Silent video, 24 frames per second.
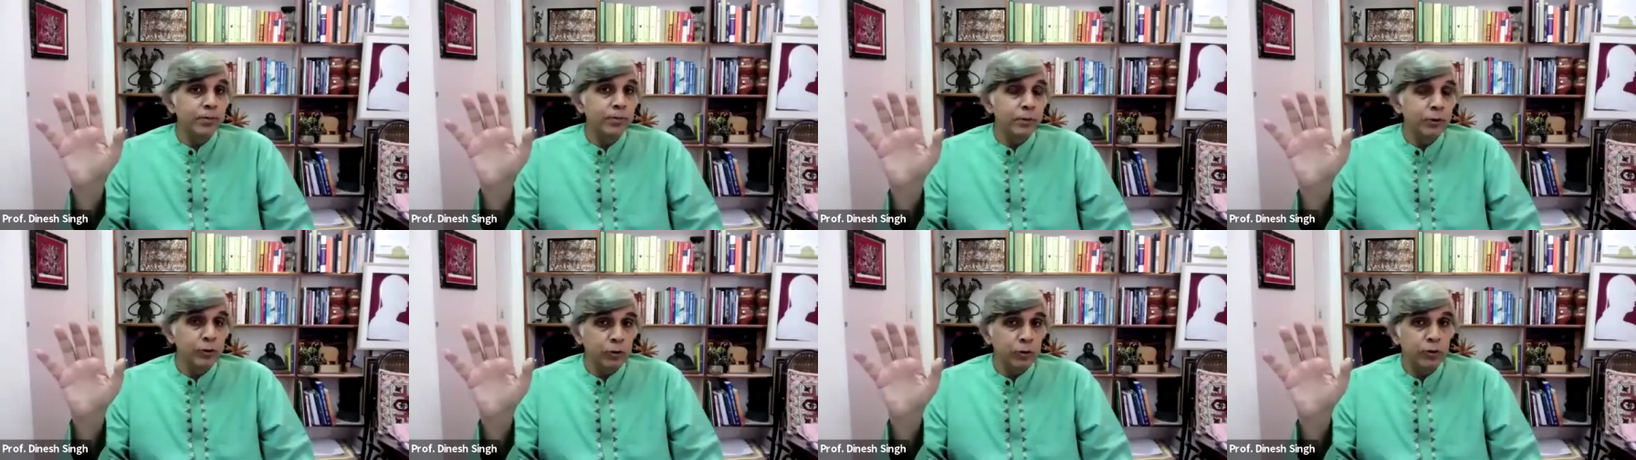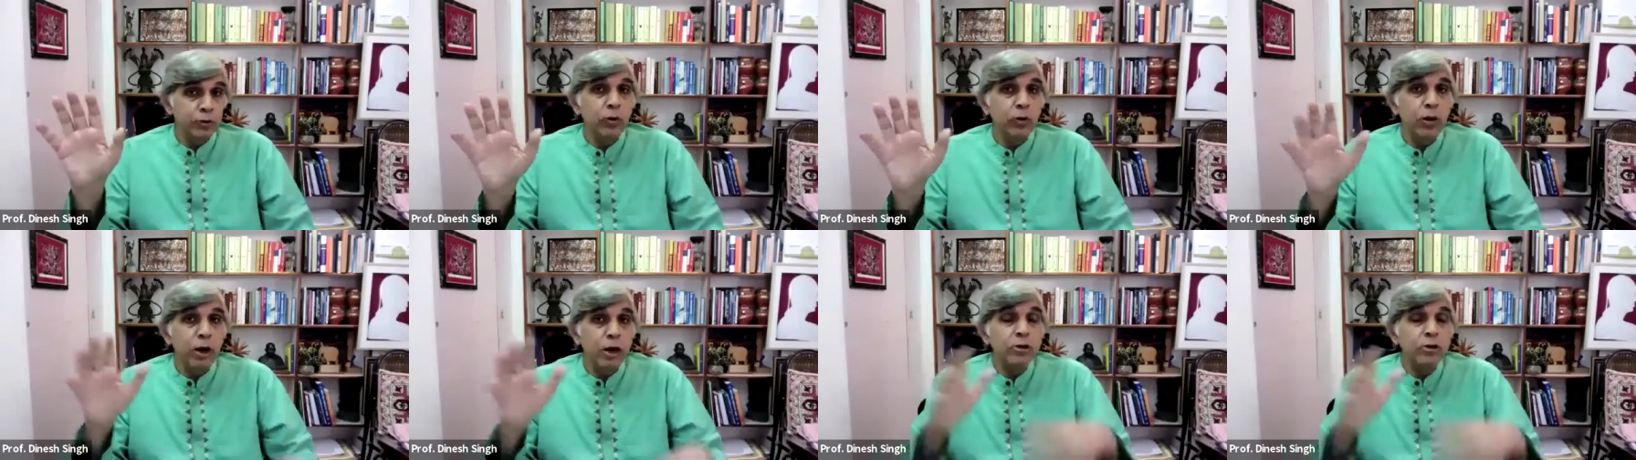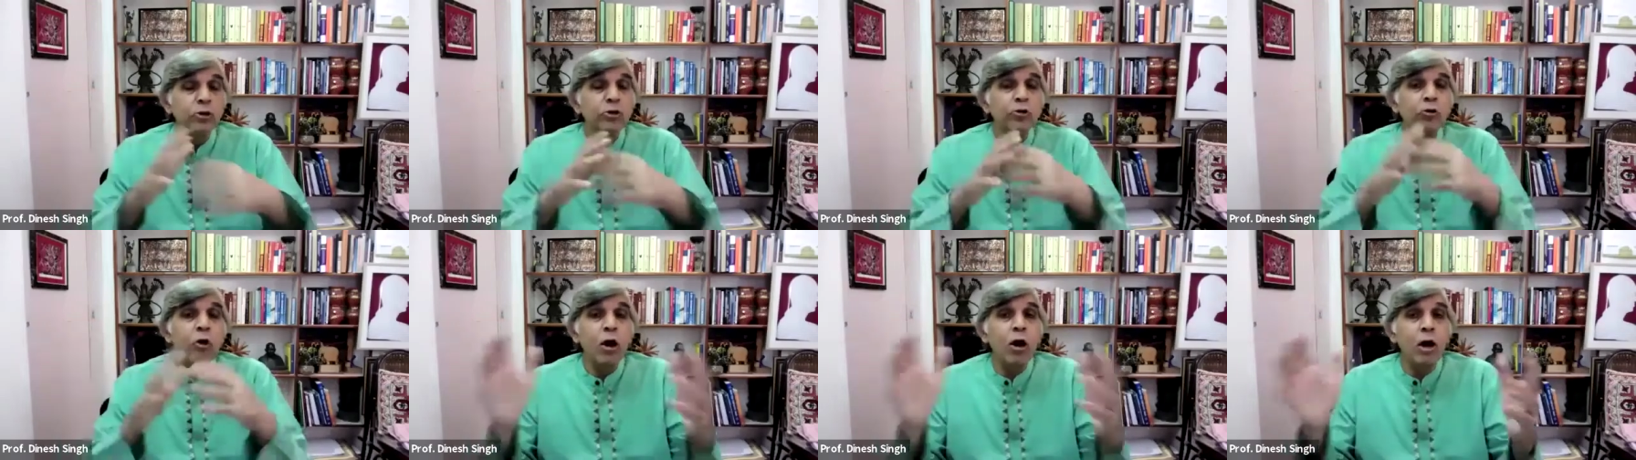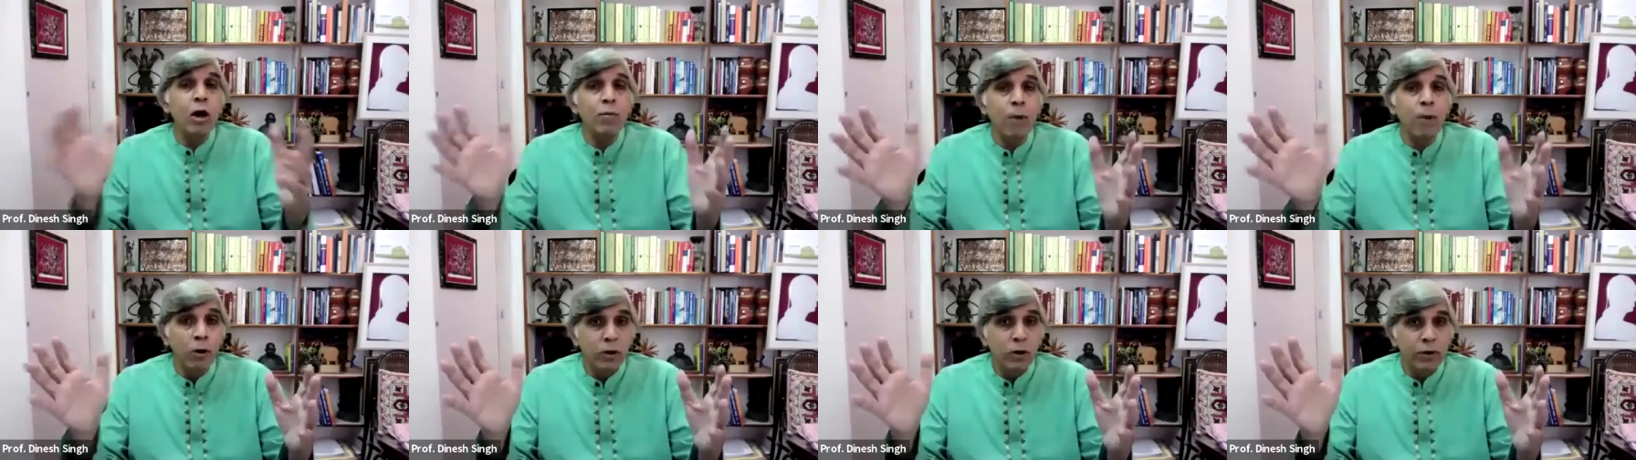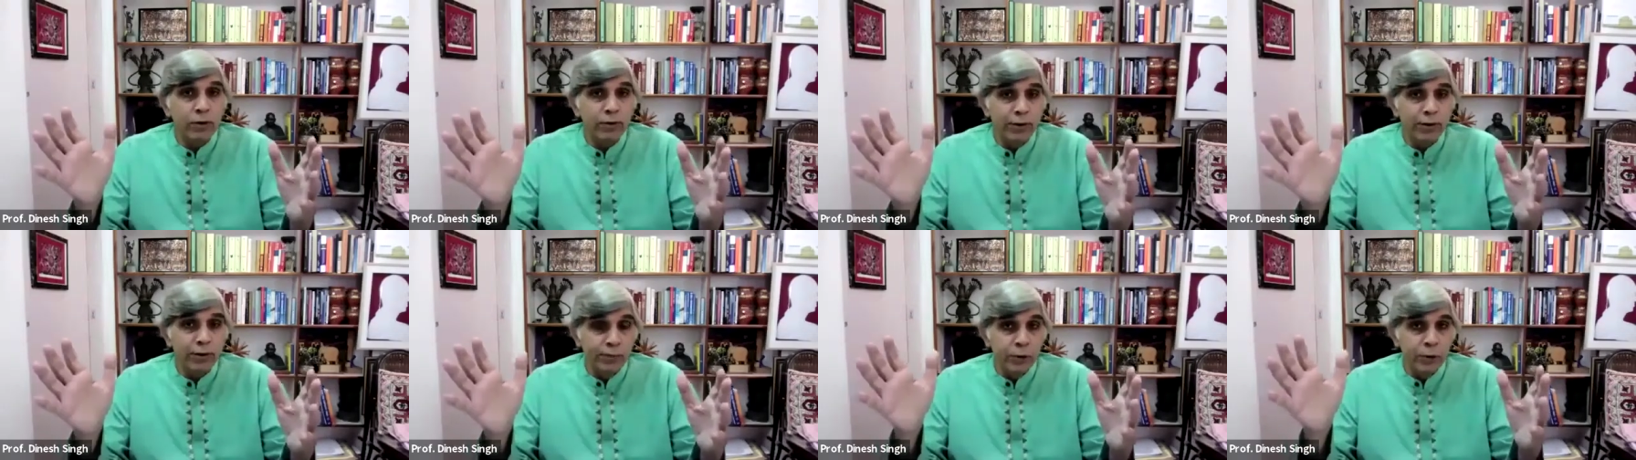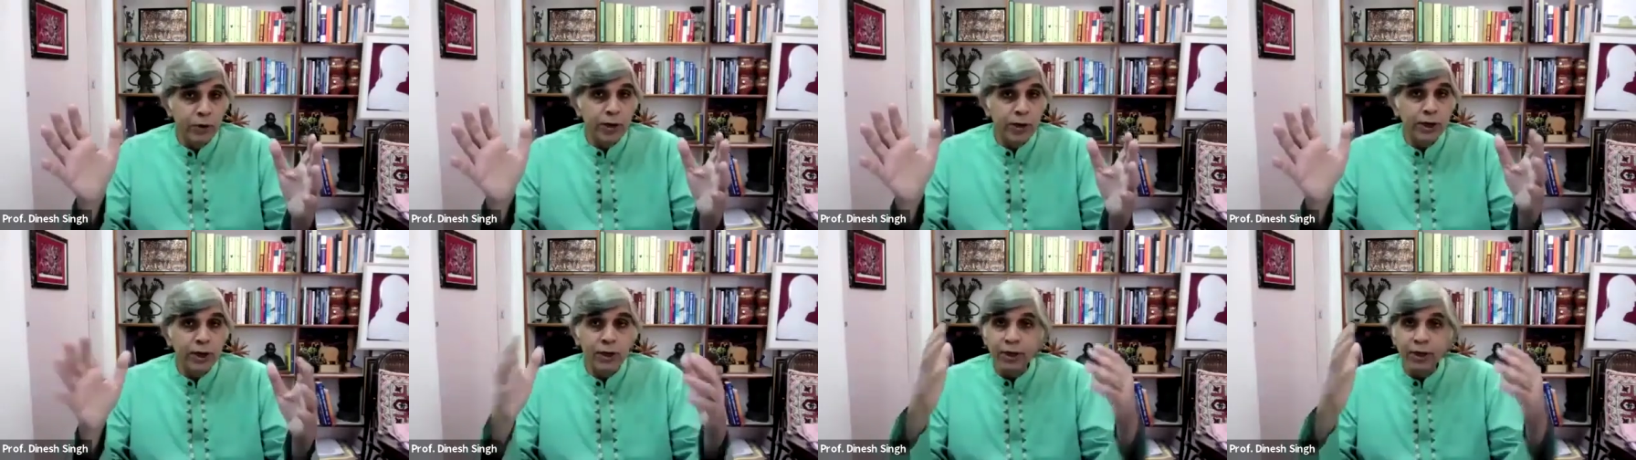So a strong amount of
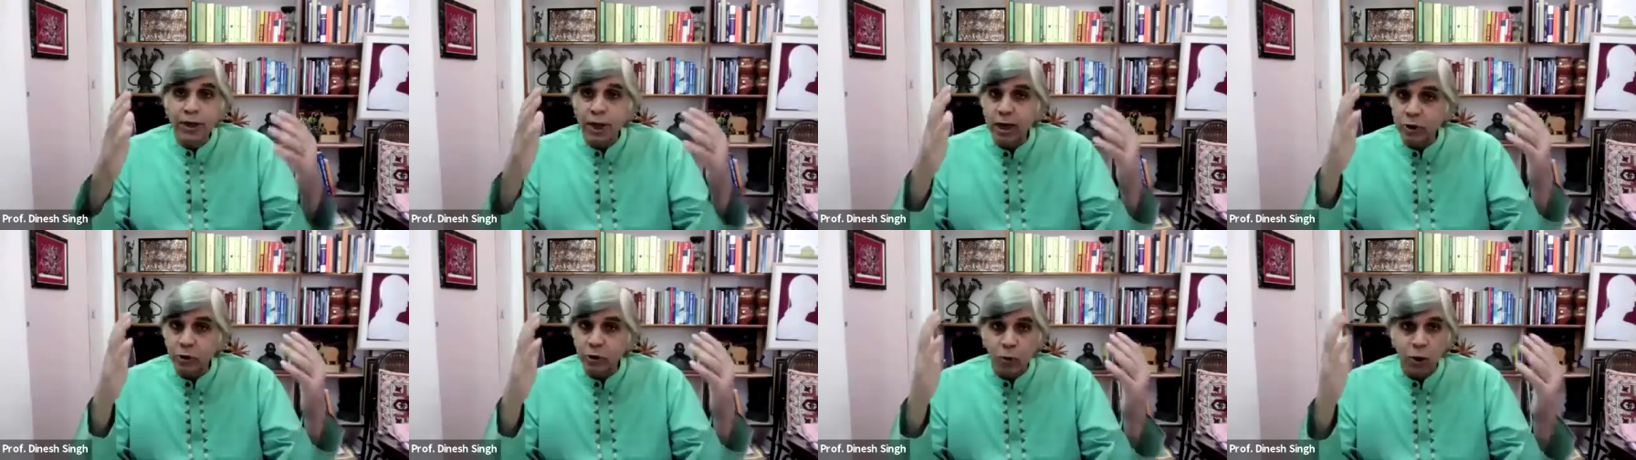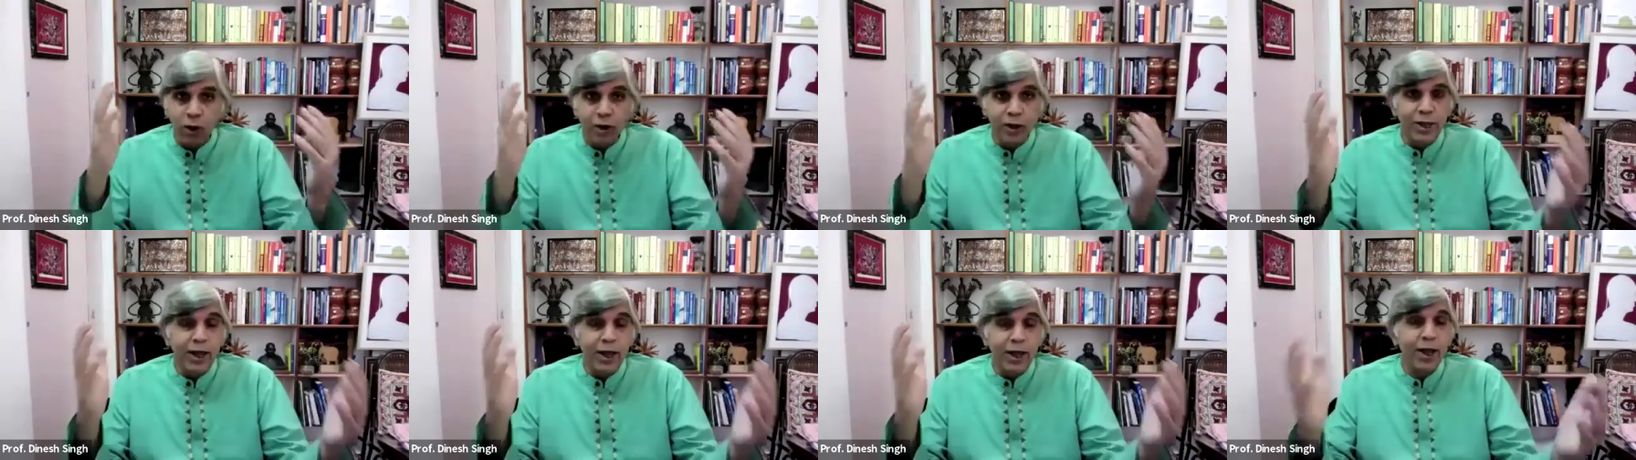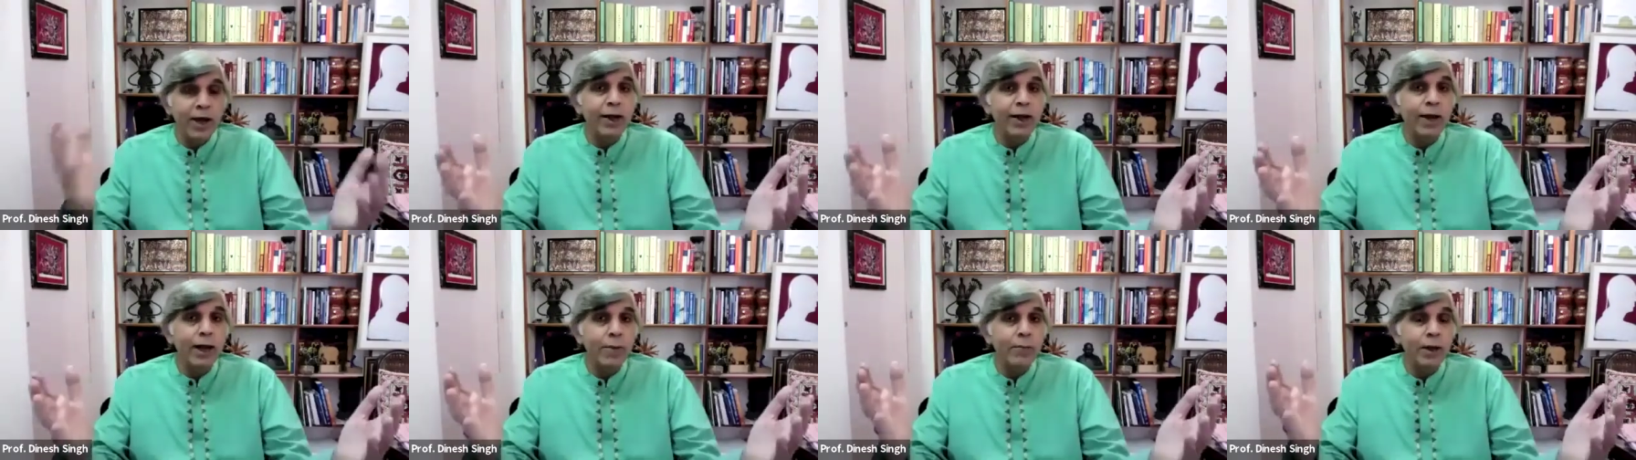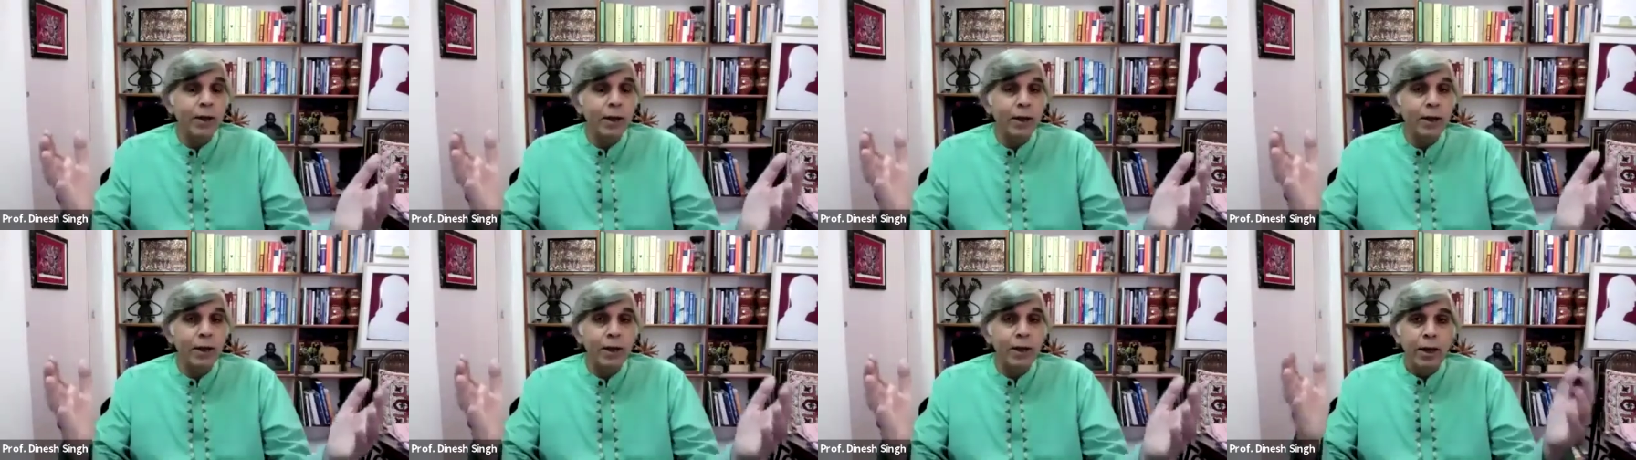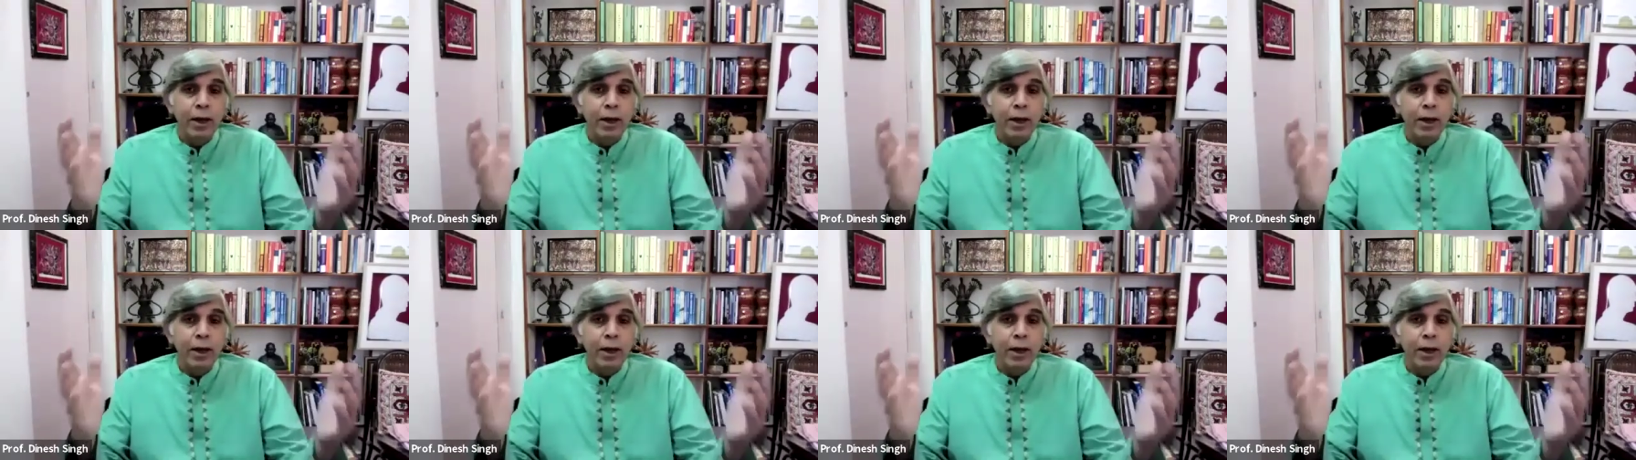immunity, that's what they're claiming.